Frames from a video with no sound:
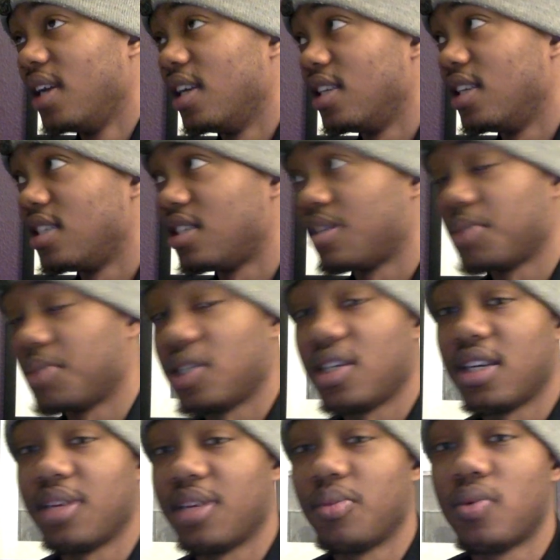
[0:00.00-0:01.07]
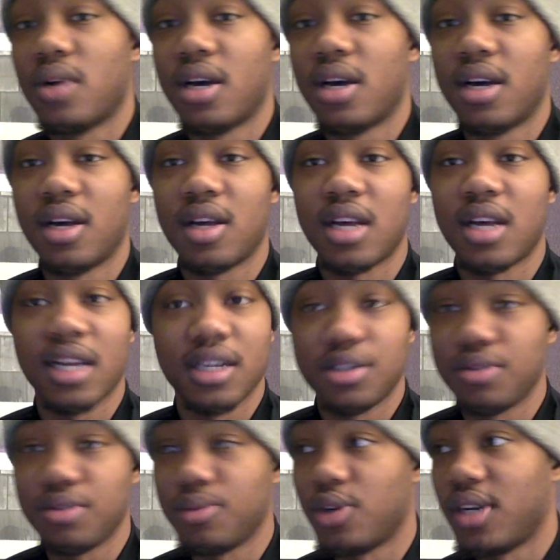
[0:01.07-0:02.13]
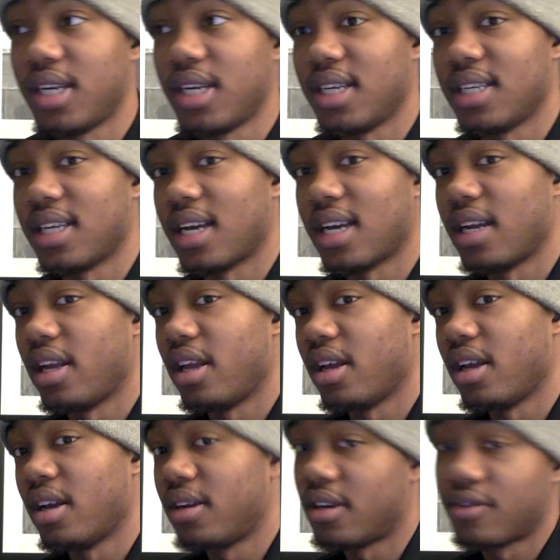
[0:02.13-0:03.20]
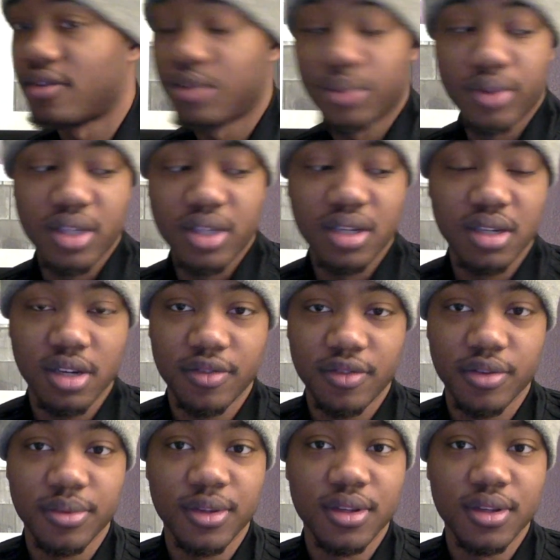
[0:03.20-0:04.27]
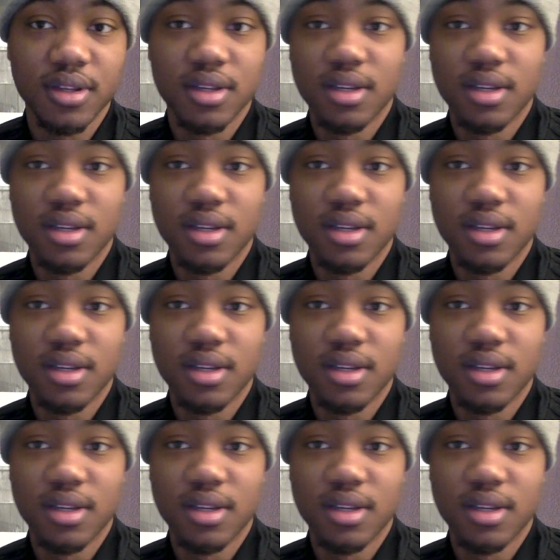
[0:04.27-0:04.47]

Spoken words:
Is there something I gotta do more? I gotta get uncomfortable with the uncomfortable.